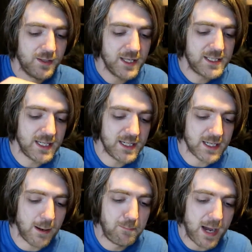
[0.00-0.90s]
This
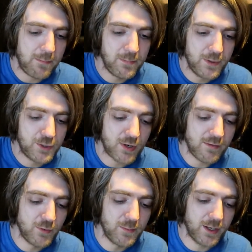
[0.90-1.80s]
is a bamboo
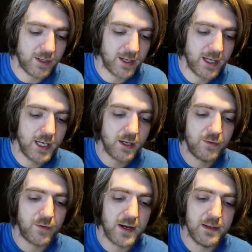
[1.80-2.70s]
travel mug,
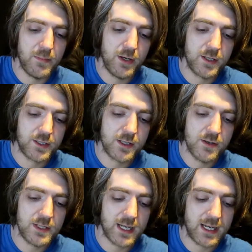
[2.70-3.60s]
eco-friendly mug to
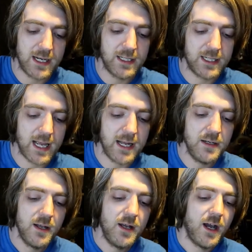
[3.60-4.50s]
use again and again.